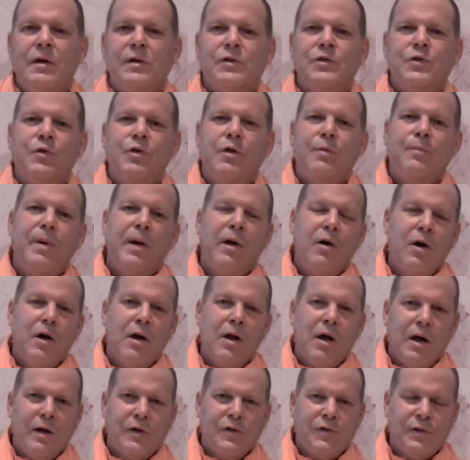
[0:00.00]
So the
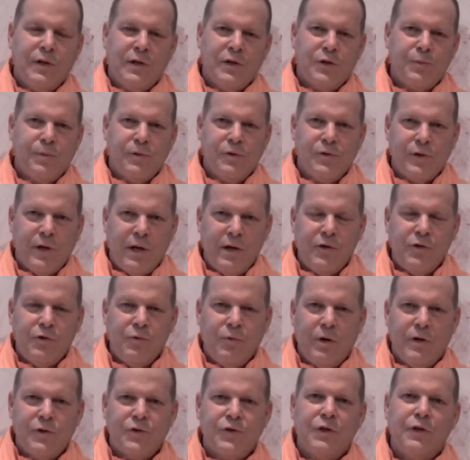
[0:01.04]
paradox that's presented
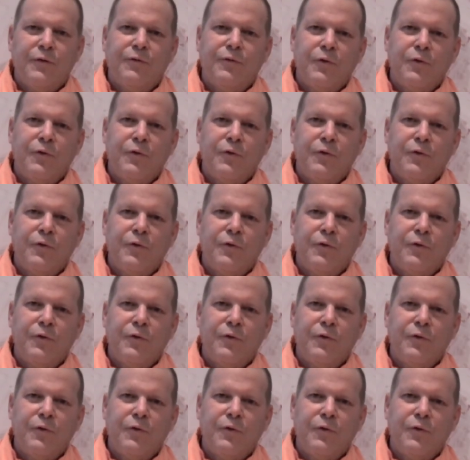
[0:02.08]
to us in the